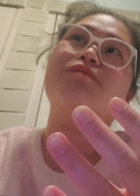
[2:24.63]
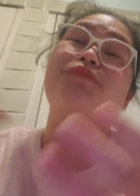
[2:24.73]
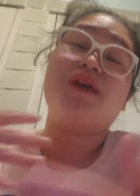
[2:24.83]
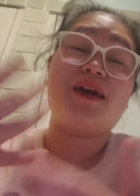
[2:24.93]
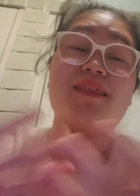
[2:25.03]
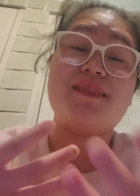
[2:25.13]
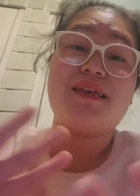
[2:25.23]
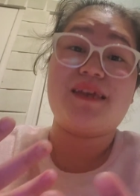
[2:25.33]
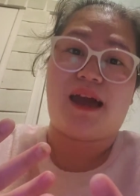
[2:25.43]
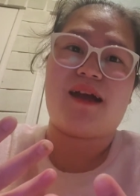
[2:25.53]
big
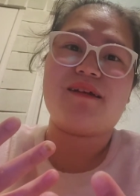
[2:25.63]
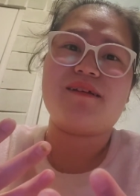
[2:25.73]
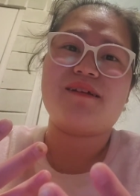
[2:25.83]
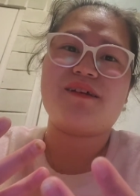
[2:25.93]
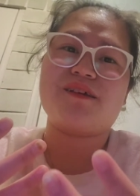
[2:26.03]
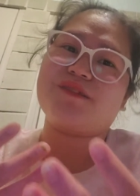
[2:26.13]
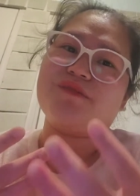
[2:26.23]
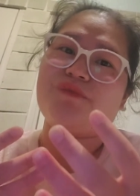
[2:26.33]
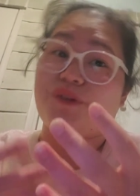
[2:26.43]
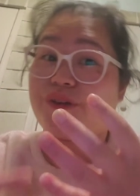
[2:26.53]
idea
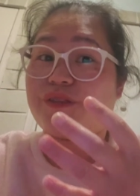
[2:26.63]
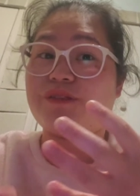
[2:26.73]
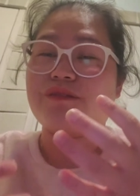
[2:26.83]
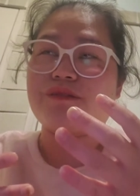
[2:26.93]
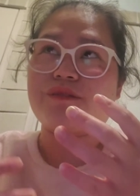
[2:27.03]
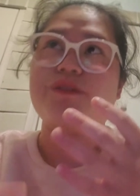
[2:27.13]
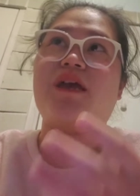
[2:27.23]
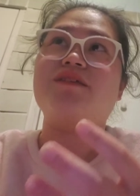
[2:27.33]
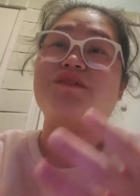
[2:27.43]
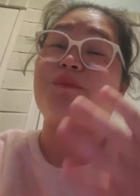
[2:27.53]
for
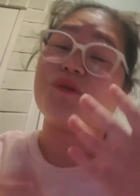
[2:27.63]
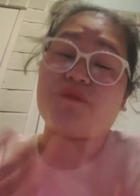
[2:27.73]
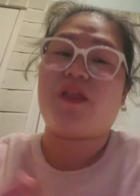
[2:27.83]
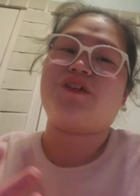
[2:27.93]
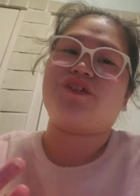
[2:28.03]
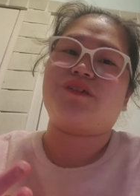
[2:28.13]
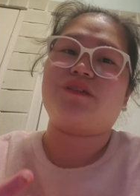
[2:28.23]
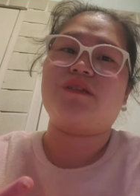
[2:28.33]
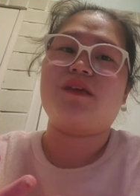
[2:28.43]
today's um reflection